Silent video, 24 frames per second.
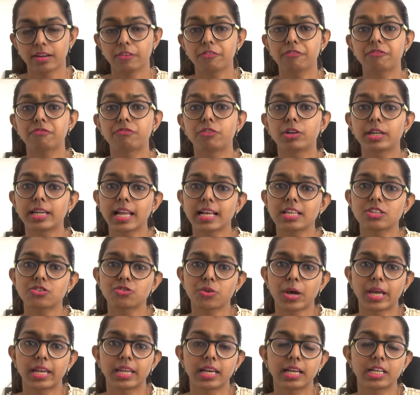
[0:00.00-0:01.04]
Now, freelance
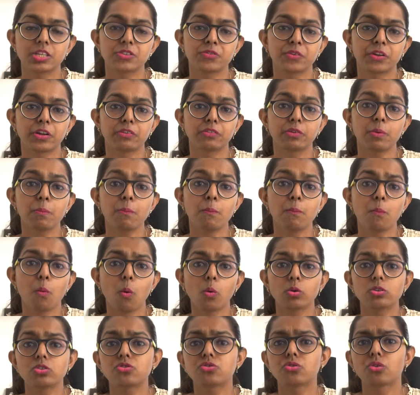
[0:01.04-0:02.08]
writing is one of the
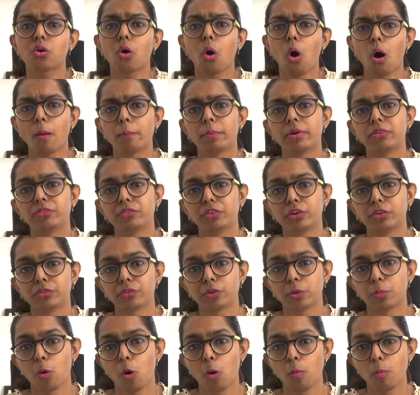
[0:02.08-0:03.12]
most common work
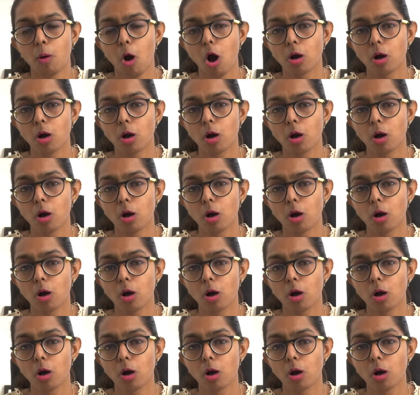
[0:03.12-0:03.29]
from home